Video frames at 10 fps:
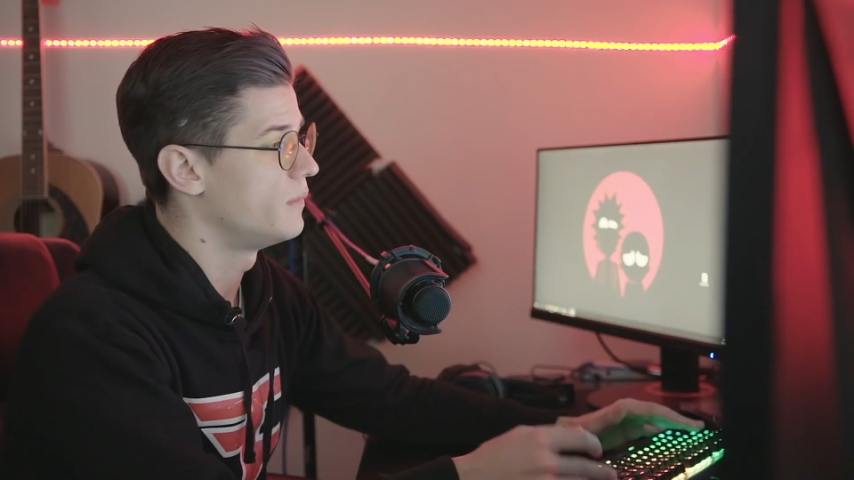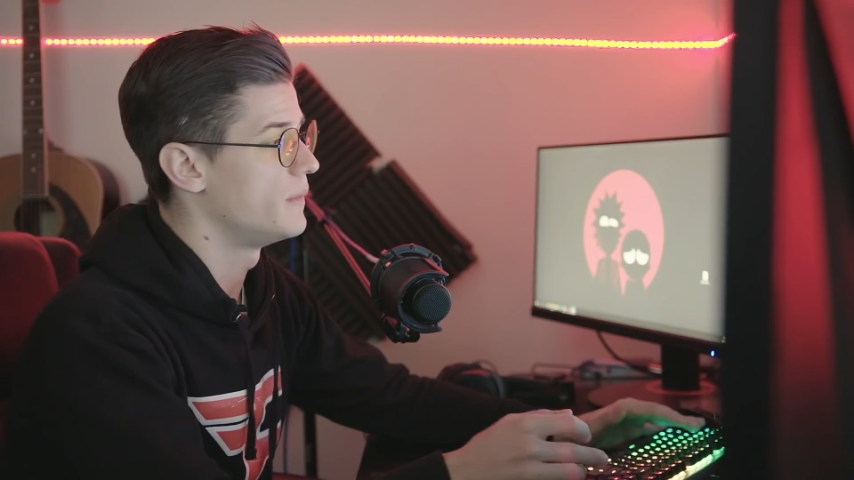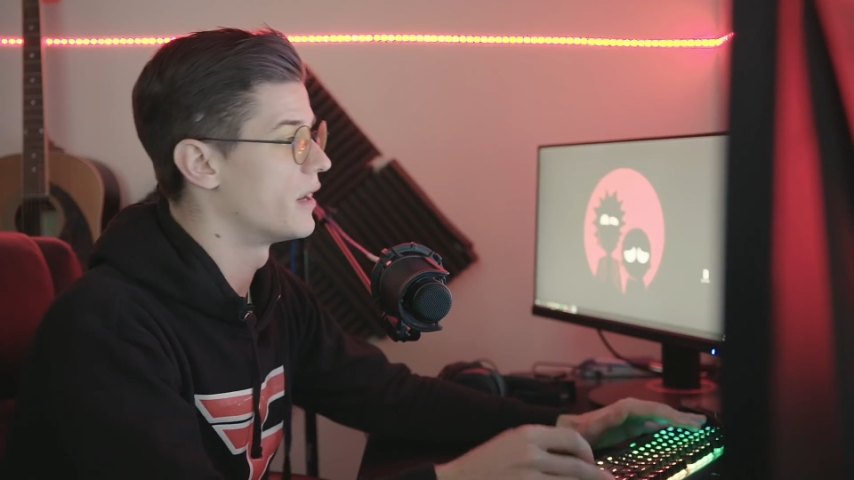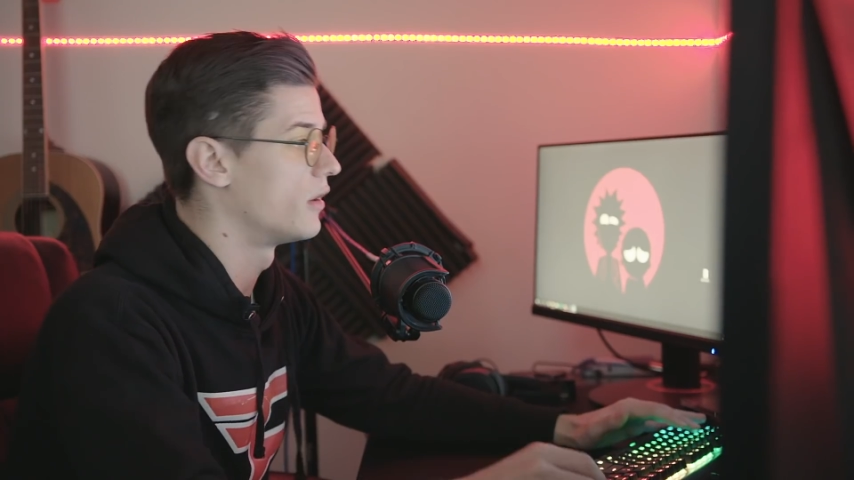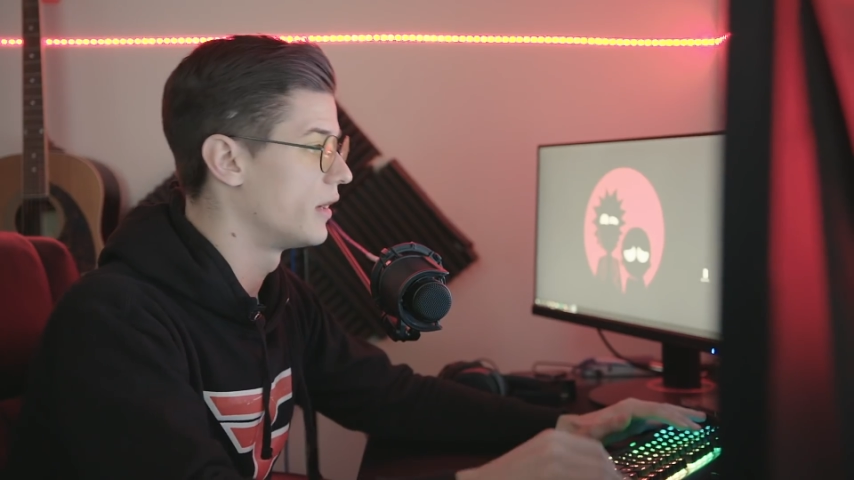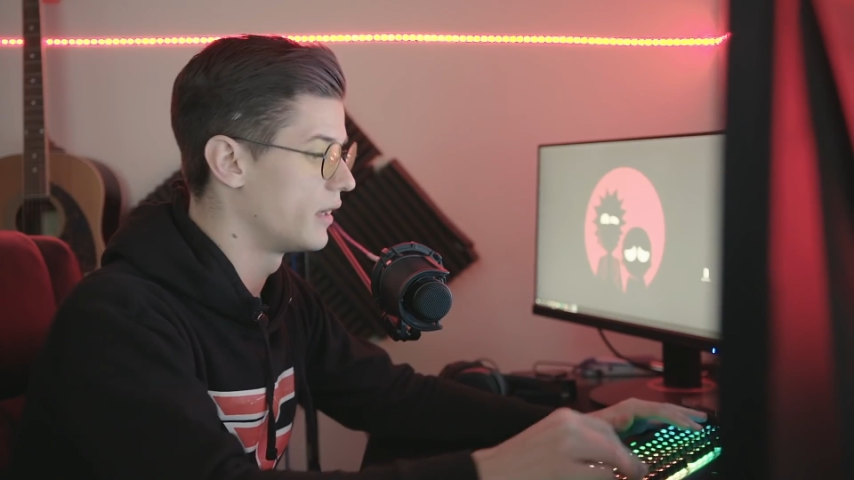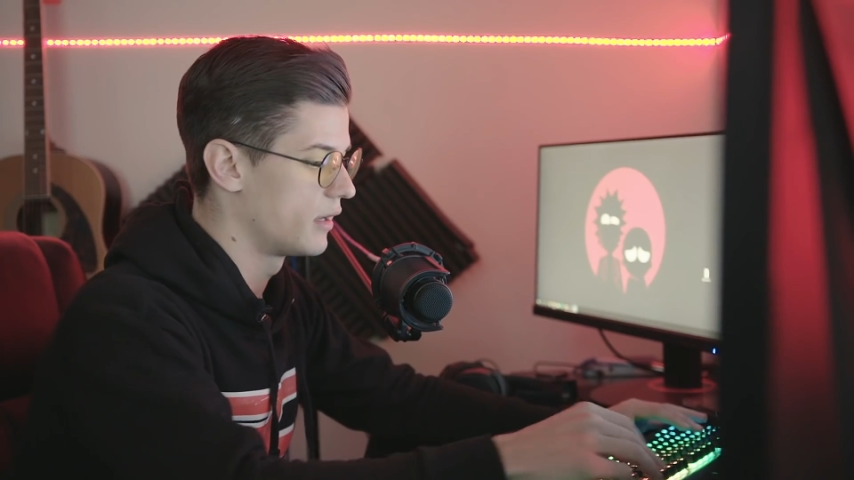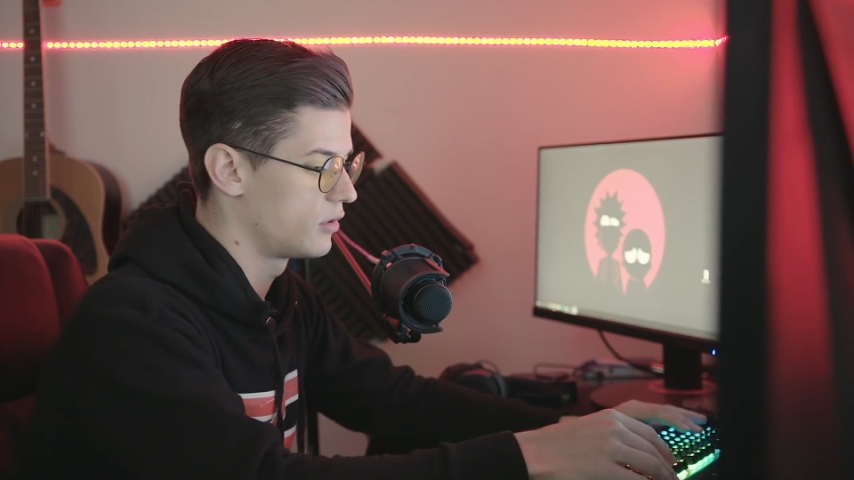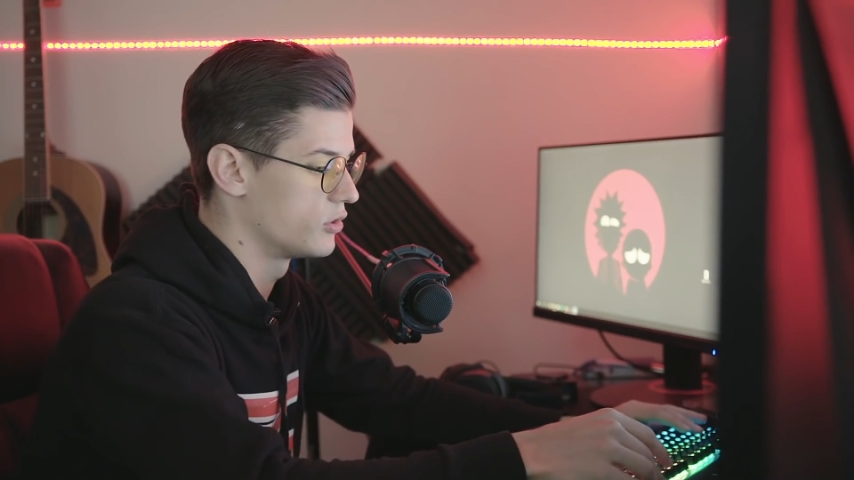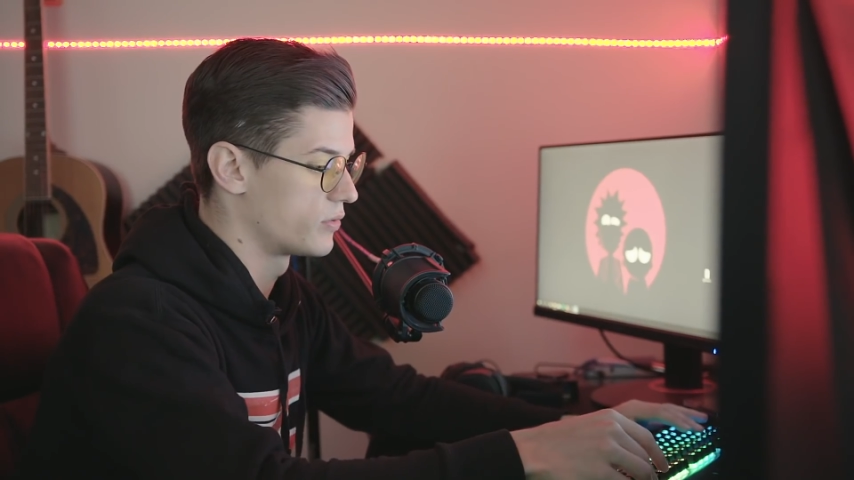to be better
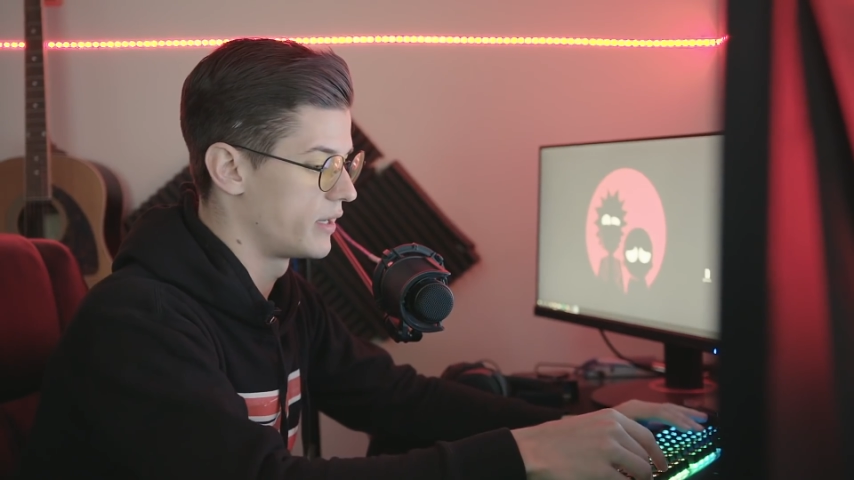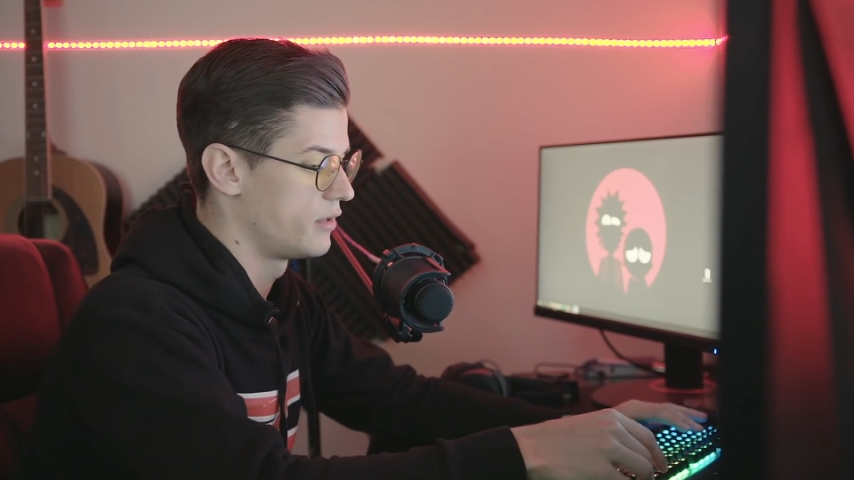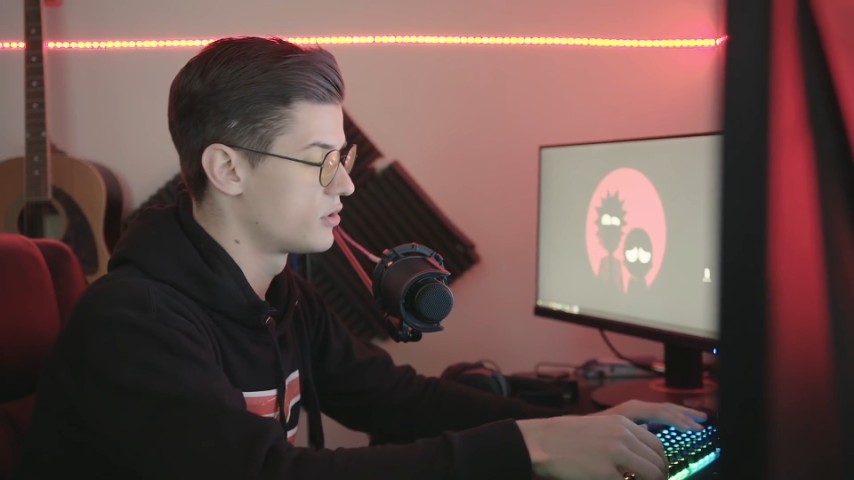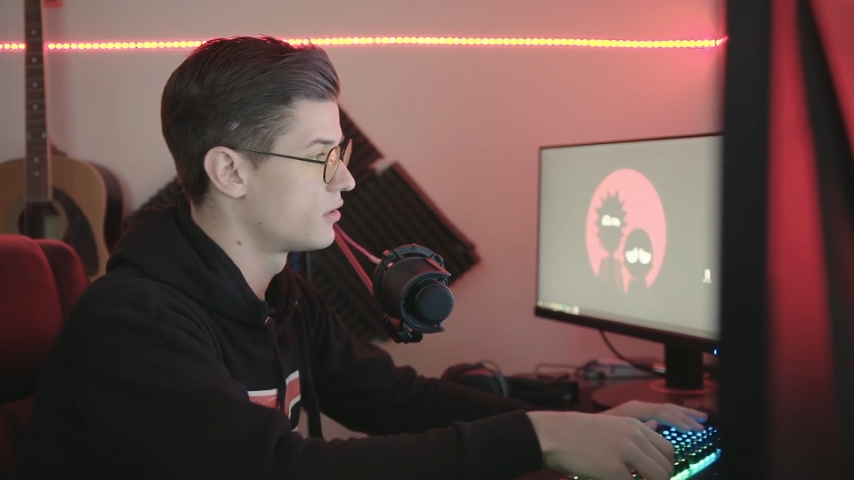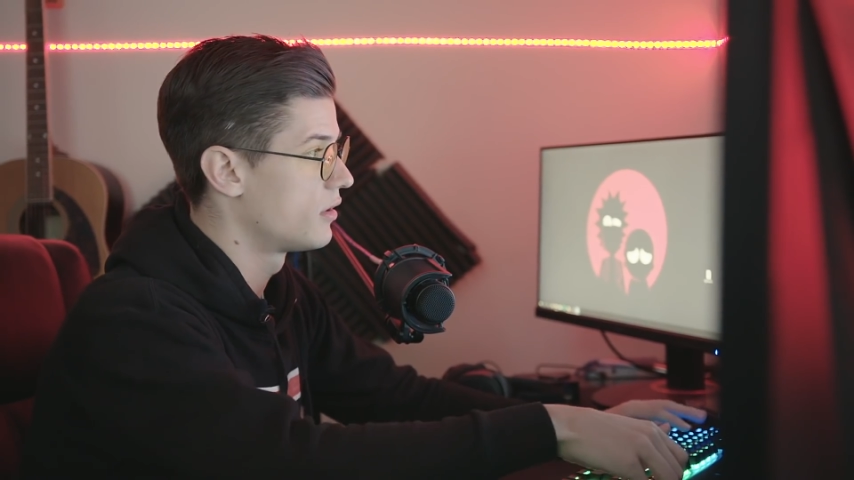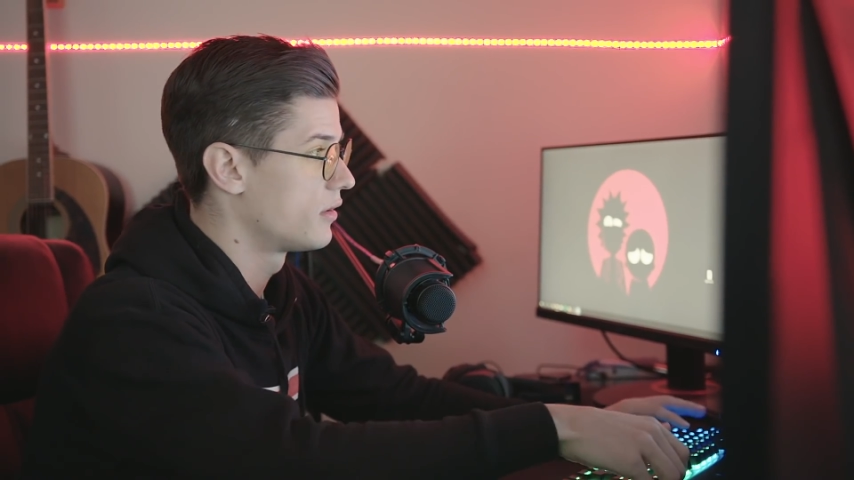close range